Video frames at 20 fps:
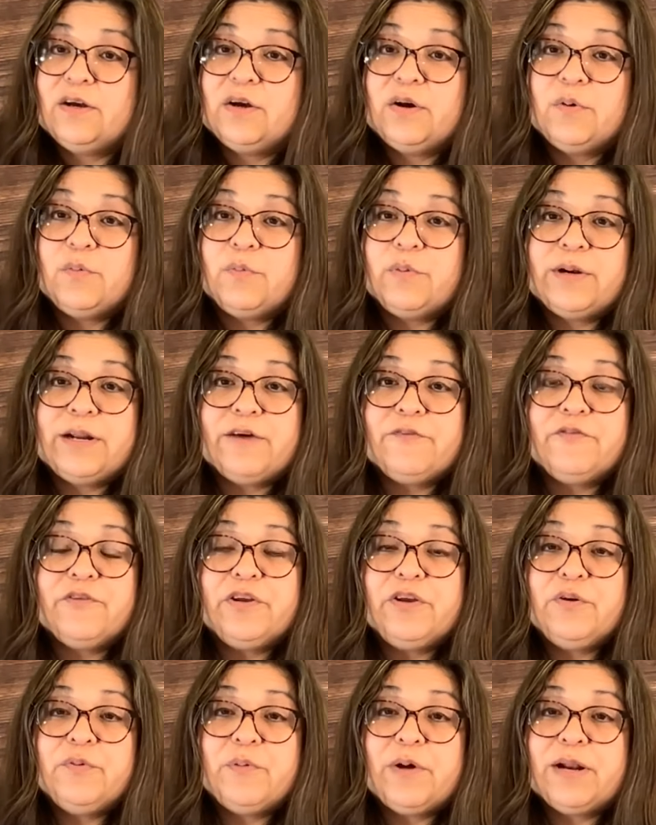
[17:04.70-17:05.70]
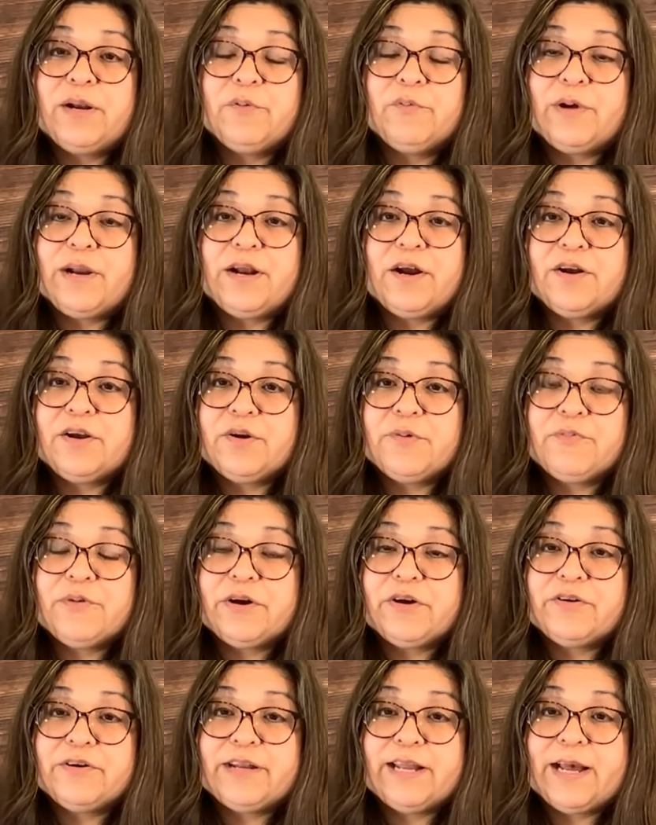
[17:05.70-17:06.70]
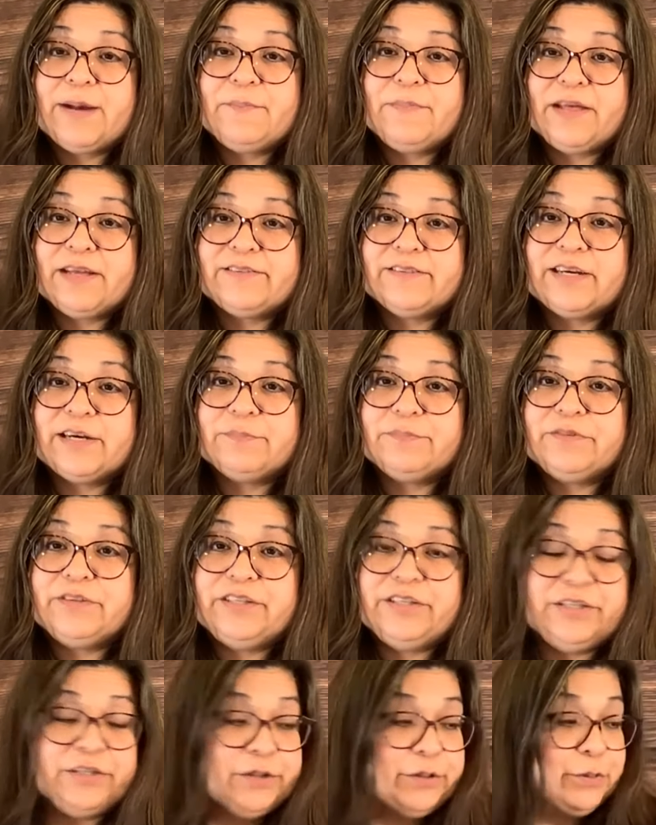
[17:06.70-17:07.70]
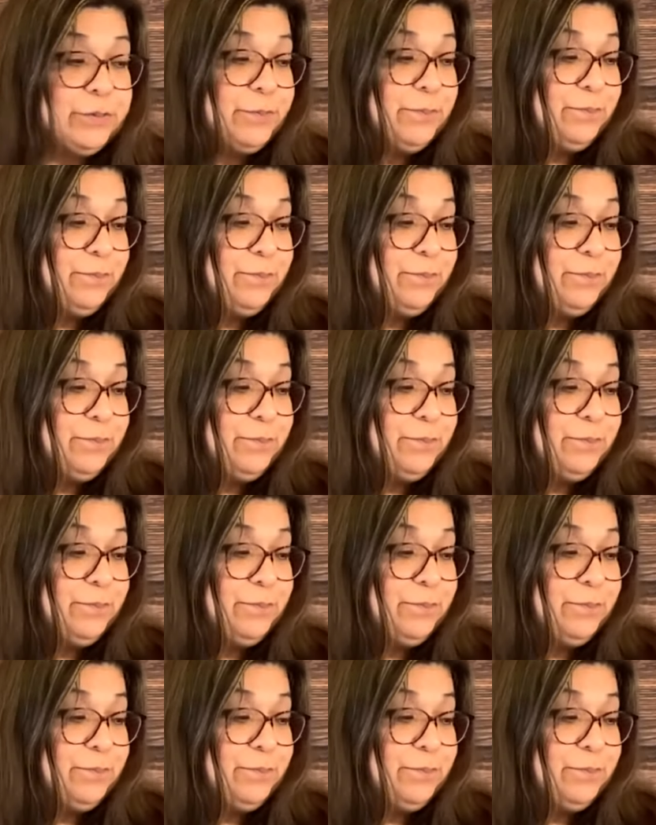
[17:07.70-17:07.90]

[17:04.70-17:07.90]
Whatever you want to write on your prayer tab, that's up to you.